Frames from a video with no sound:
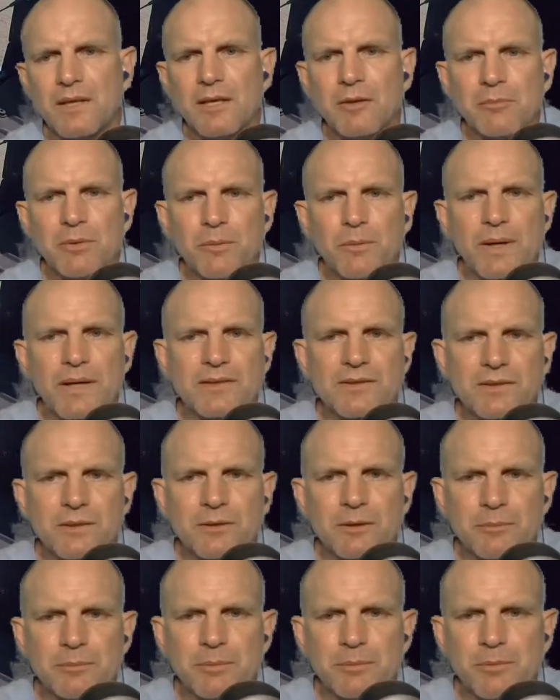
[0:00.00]
But why is the
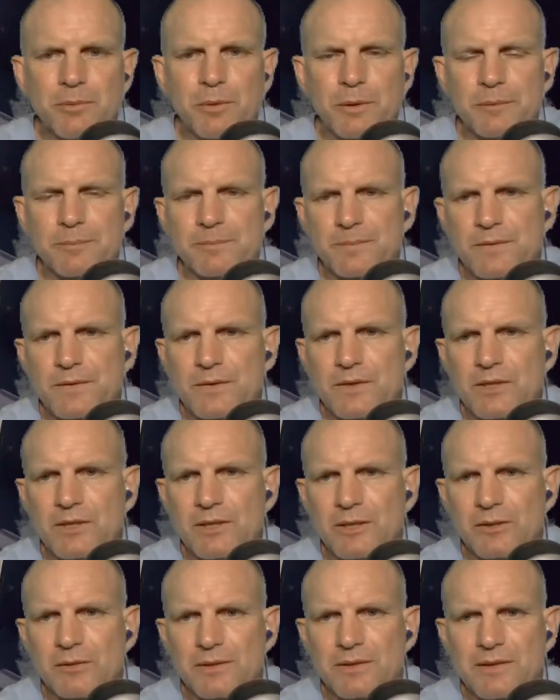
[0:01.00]
grip important?
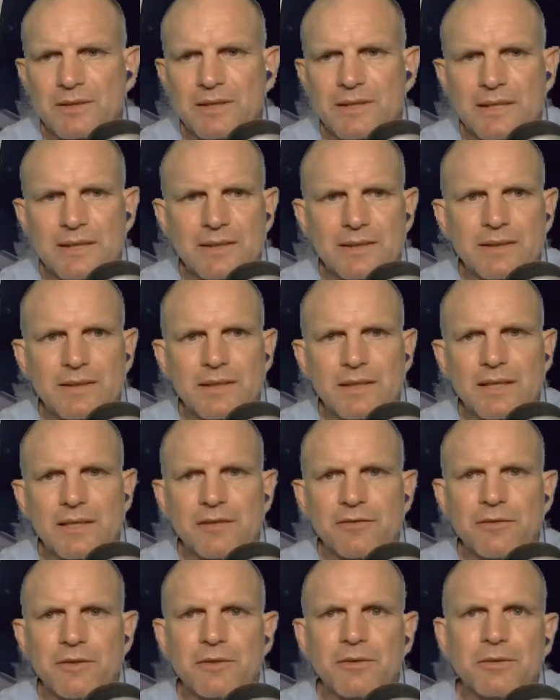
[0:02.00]
So it's that, I don't know
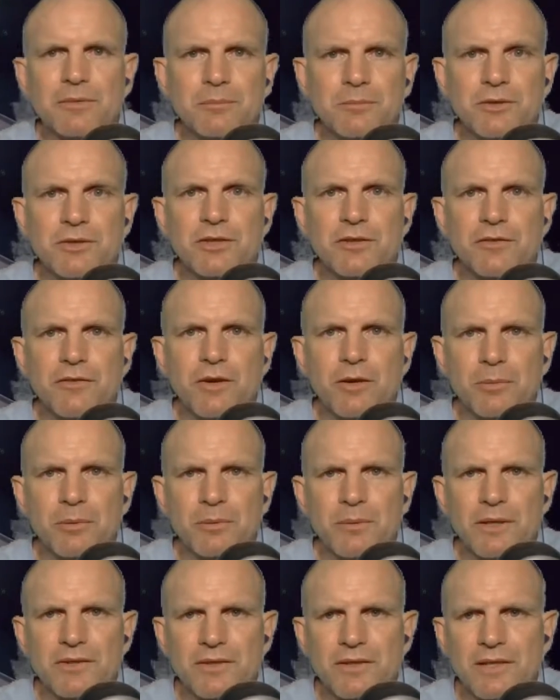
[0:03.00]
if I'm sure you've all been
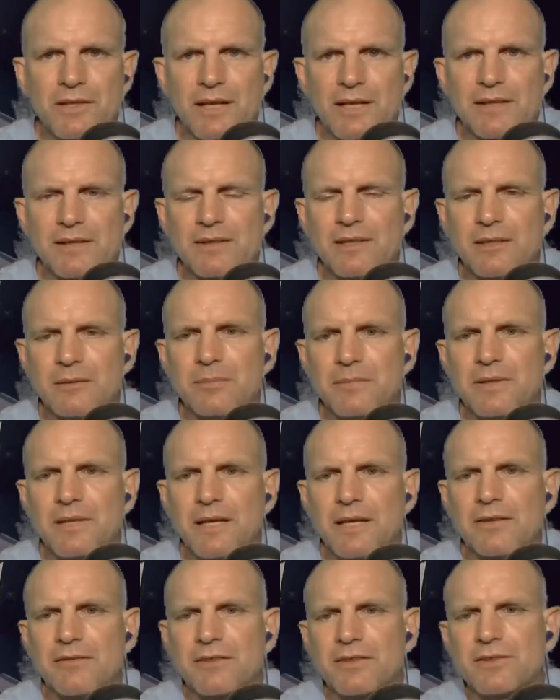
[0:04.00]
watching the 9 Club. A
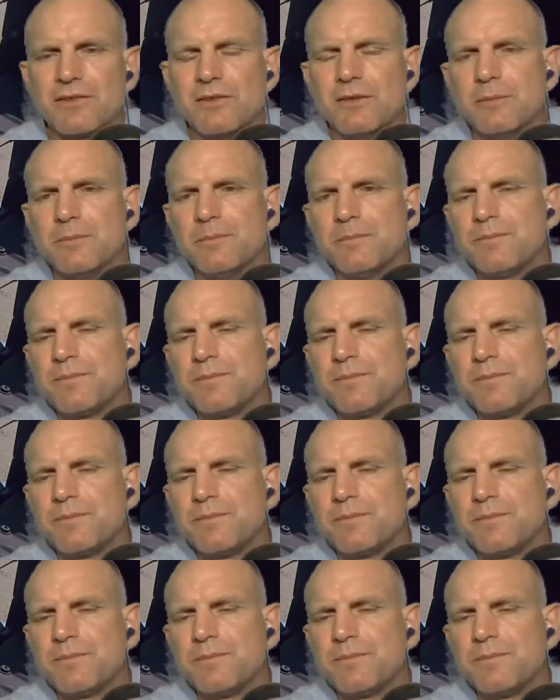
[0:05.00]
lot of us do.